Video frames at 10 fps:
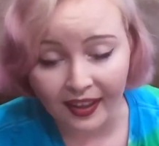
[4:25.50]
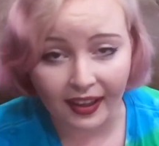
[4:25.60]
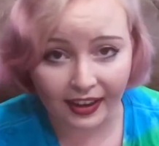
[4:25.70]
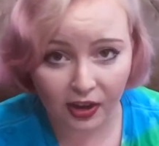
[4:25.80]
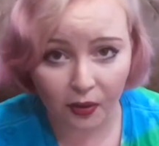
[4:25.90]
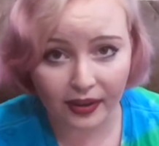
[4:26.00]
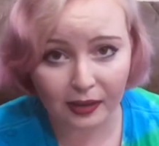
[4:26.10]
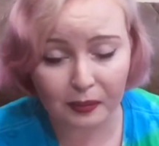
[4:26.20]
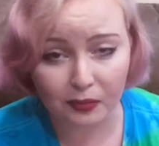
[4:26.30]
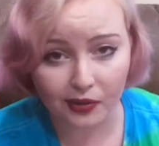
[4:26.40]
I know it
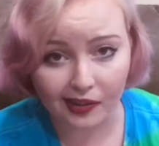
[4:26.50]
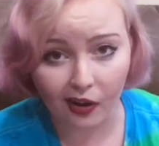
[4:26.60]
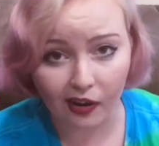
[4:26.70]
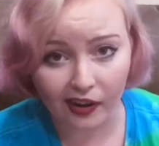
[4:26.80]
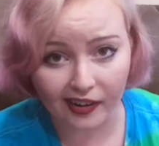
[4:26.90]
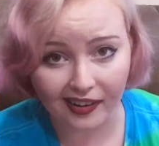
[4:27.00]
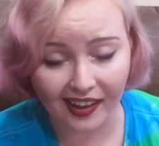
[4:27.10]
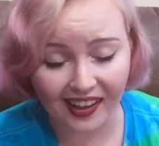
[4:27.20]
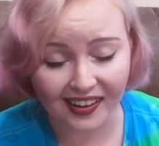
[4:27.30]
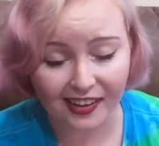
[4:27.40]
can be really hard
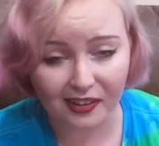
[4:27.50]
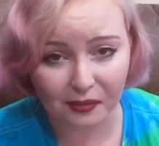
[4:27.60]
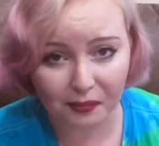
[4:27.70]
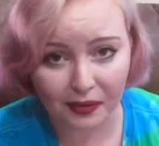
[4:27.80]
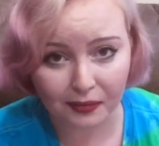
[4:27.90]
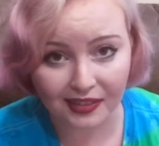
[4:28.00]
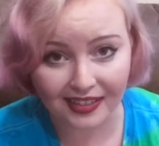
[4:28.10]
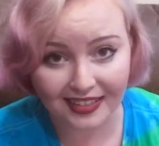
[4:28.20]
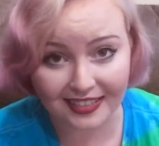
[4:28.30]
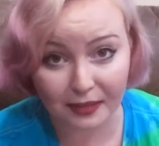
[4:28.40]
and it can be really
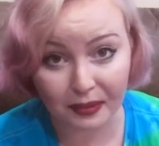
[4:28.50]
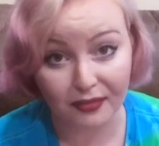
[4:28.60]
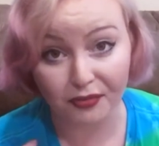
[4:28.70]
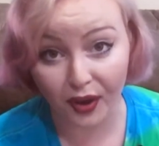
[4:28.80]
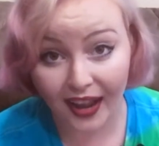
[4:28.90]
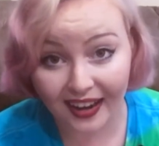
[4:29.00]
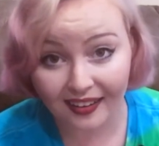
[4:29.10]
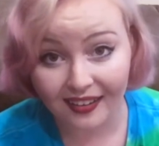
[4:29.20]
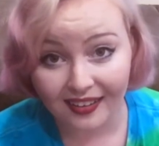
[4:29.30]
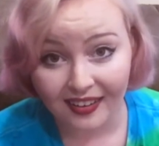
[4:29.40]
easy to be
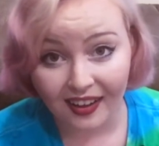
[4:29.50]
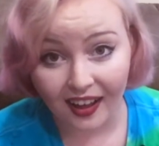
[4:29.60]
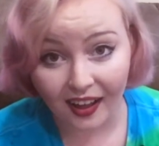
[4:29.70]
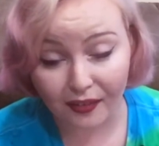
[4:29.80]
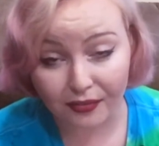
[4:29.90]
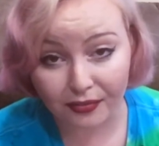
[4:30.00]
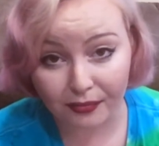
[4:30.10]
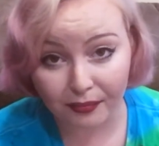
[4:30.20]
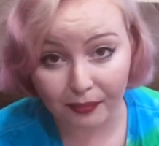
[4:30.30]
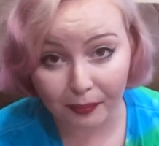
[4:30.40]
afraid of
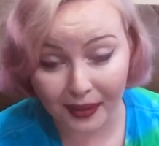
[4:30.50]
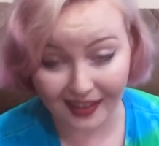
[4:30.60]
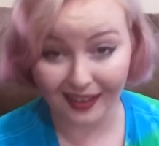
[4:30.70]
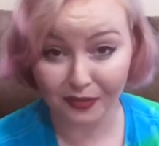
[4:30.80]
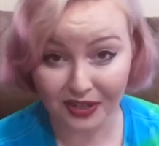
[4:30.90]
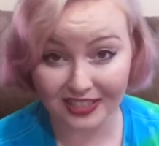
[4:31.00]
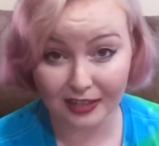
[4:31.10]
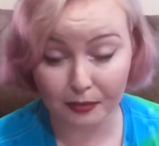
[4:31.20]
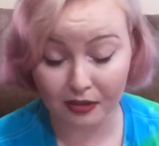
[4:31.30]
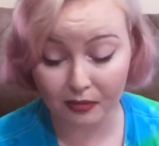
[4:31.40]
being
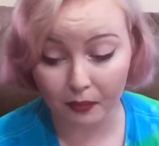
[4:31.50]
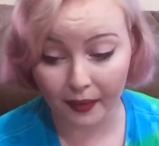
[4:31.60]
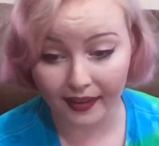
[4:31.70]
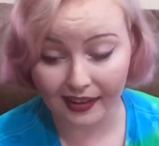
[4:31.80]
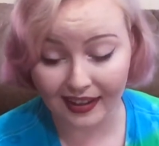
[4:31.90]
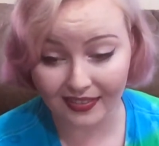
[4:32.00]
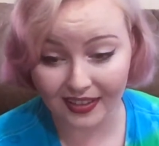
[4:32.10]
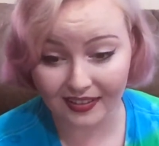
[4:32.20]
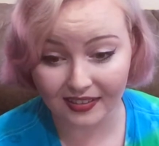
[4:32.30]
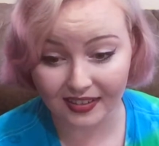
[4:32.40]
unreasonable, but at the
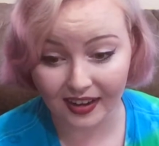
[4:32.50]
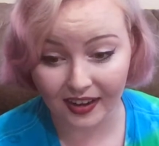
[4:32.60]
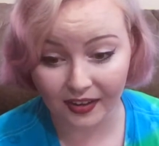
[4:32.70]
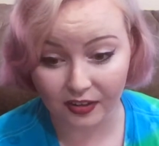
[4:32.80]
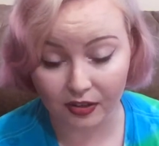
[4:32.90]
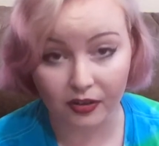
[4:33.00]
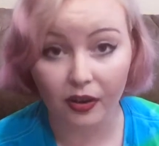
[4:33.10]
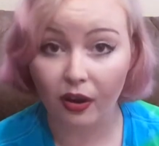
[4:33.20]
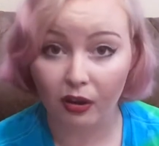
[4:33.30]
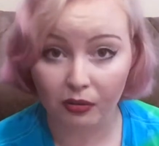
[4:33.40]
end of the day, you're
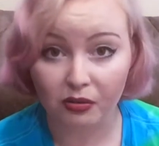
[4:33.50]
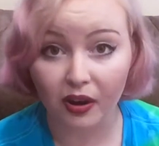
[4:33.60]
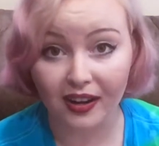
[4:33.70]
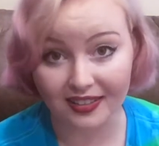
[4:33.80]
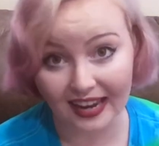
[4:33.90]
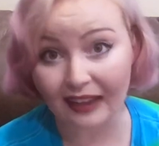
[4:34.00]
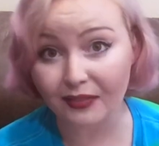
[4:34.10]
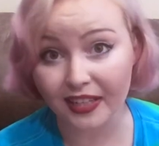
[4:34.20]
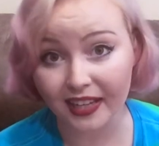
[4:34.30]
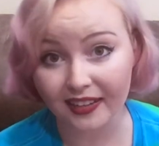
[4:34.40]
your own greatest
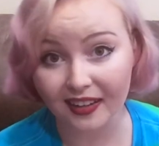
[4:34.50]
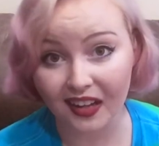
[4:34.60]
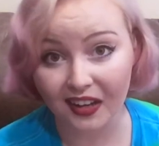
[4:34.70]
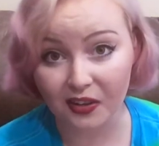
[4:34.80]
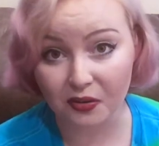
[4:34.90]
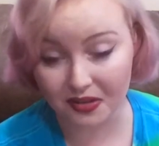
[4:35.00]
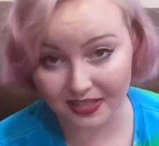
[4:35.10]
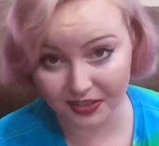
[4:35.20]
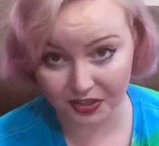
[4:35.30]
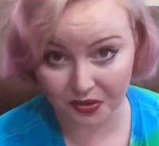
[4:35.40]
advocate and you need
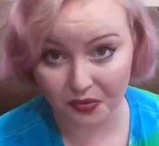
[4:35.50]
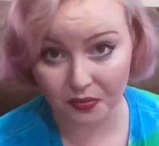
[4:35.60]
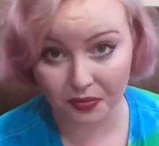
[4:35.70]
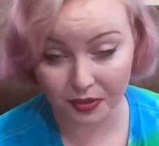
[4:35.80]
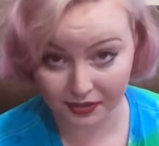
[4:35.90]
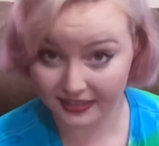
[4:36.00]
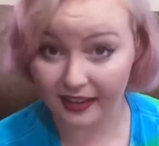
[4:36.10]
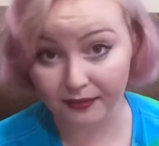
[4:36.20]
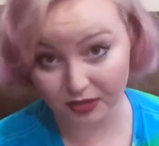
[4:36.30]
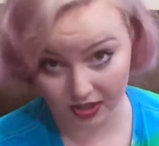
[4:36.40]
to do
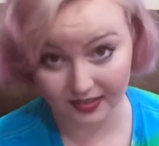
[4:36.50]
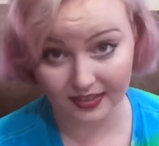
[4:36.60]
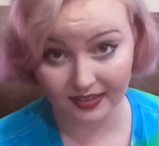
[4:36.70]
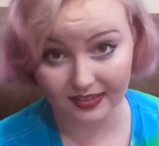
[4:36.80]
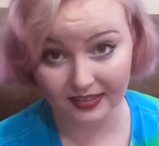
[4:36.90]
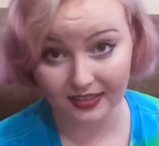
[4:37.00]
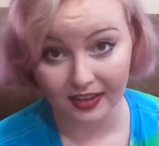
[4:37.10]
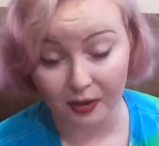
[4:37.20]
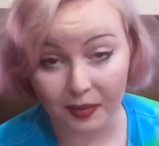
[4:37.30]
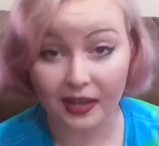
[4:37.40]
yourself justice,
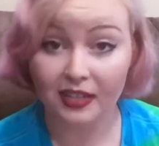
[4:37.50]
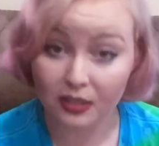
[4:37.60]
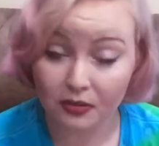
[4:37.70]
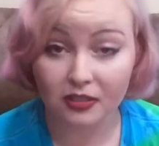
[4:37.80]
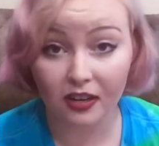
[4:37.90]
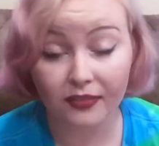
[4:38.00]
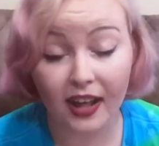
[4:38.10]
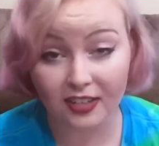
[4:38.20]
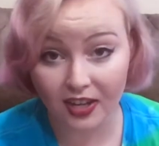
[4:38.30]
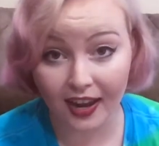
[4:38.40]
because you deserve an
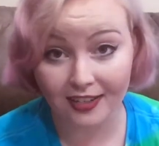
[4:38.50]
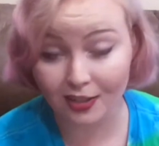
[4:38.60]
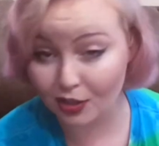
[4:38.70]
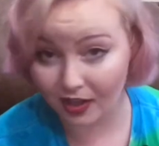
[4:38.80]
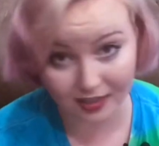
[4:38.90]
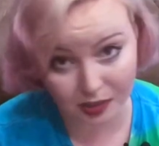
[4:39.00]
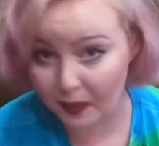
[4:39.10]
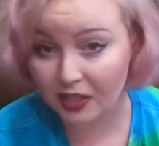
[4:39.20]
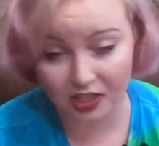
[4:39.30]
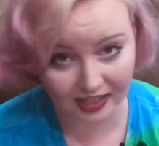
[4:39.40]
education just as
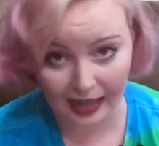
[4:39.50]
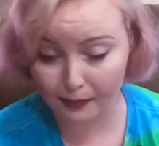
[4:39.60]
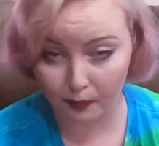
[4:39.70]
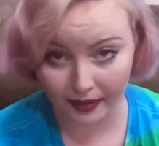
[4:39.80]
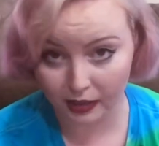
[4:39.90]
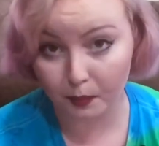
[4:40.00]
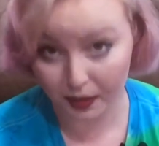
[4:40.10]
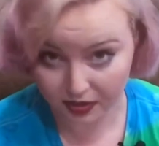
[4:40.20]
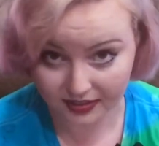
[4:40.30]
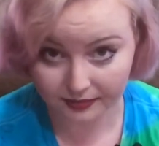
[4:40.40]
much as an able-bodied
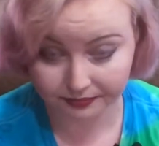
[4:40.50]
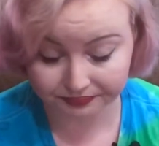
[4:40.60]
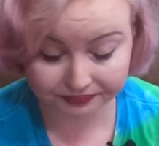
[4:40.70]
person.